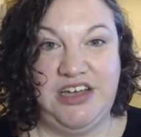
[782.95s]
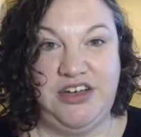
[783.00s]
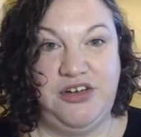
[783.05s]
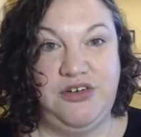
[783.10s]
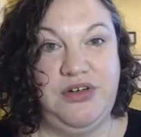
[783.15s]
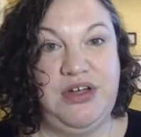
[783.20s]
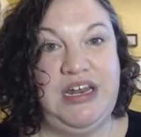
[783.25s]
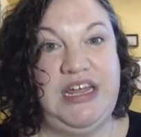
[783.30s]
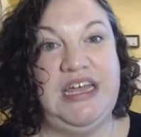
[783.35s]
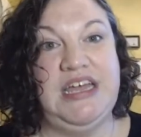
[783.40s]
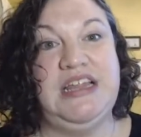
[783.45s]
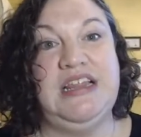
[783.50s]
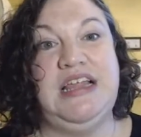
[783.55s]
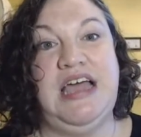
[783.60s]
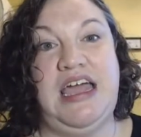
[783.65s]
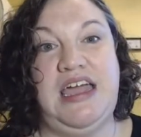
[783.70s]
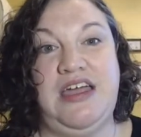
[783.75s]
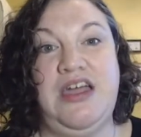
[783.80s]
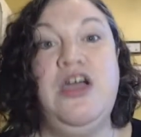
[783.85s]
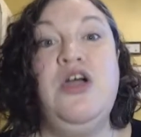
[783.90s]
ingredient
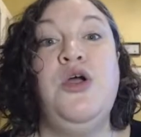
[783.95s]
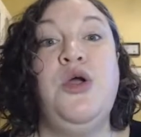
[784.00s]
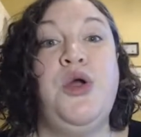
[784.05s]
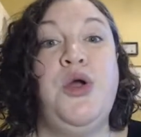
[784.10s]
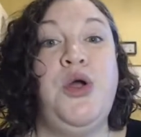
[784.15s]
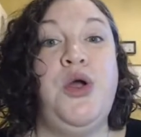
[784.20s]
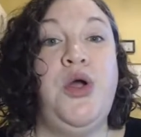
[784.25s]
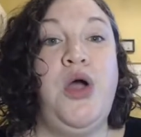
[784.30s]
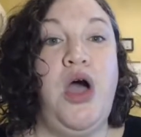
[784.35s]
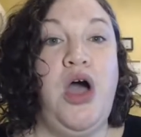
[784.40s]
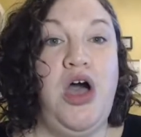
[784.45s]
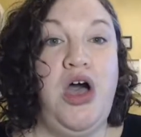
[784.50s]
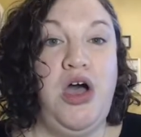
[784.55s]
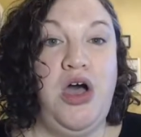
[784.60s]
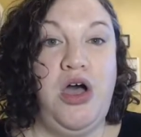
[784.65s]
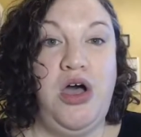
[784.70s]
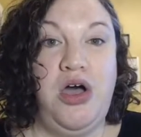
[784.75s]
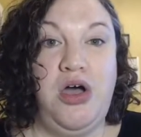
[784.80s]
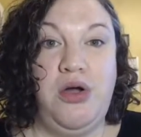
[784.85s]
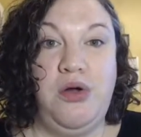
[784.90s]
like
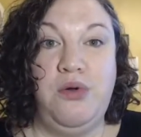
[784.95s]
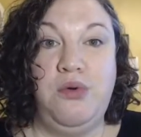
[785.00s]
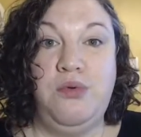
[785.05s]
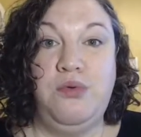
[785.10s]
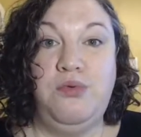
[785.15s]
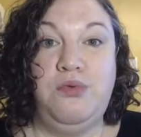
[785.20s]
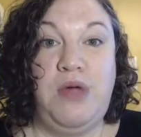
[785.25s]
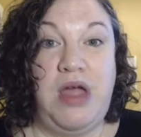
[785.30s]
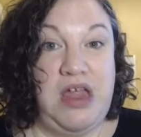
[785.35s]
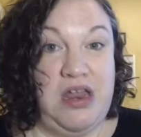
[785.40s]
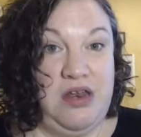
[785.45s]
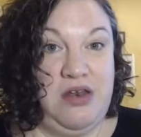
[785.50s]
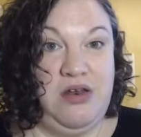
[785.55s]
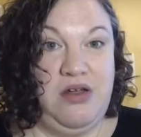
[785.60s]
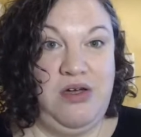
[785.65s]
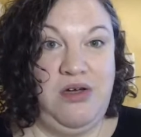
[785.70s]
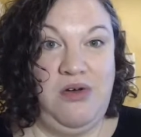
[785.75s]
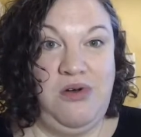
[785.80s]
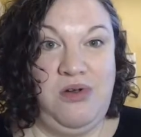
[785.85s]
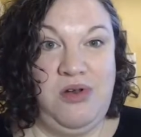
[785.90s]

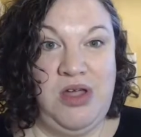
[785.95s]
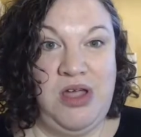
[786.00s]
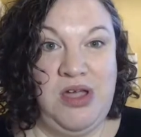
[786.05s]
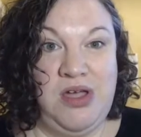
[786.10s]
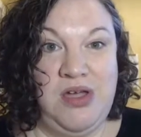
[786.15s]
retinoid